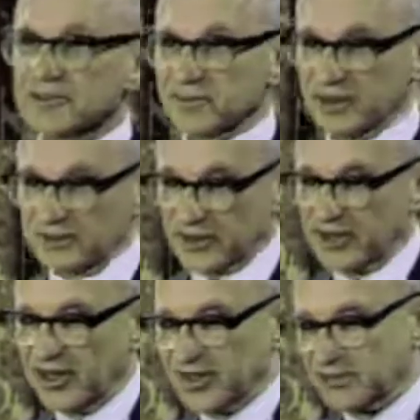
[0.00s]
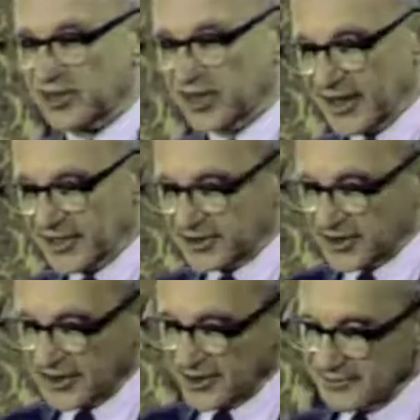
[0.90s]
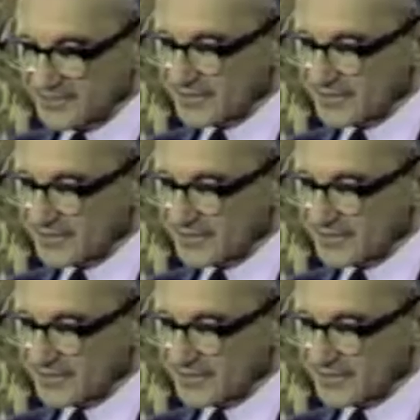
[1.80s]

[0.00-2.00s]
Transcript: Blumenthal has been engaging in.